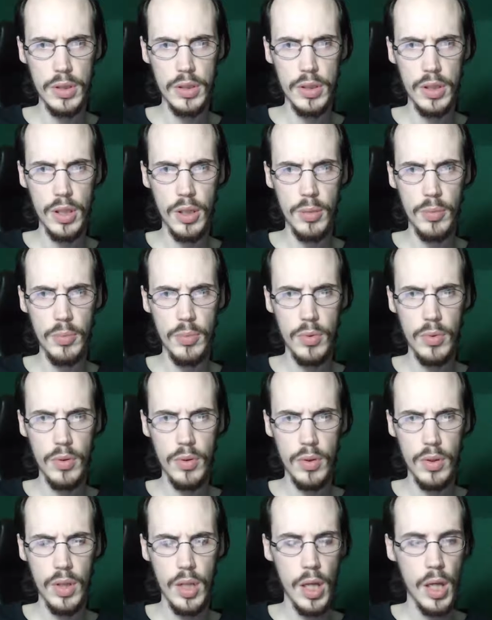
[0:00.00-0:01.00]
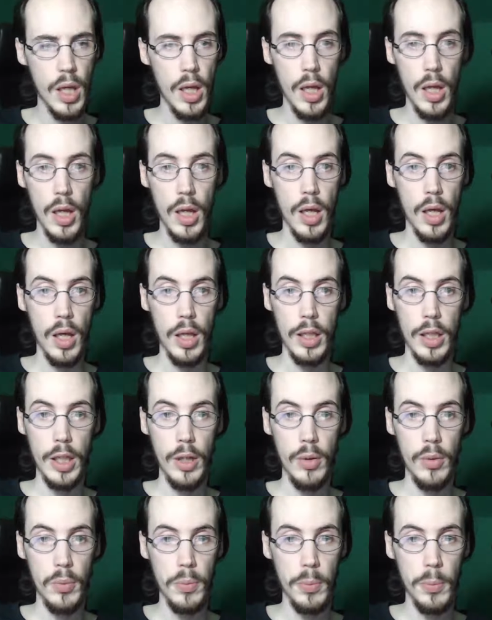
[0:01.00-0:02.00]
name.
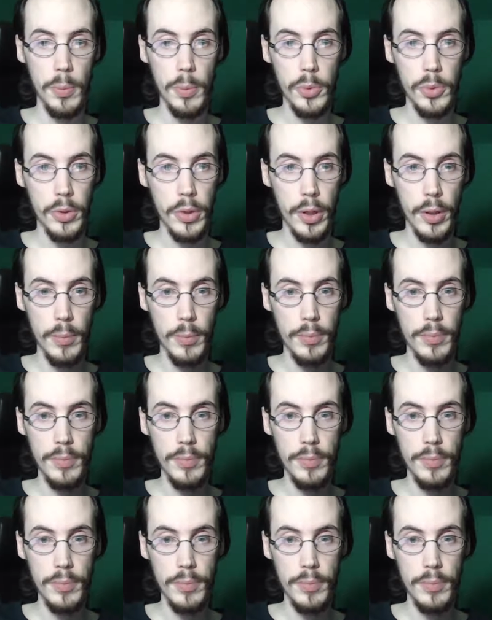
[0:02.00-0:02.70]
Can't remember her name.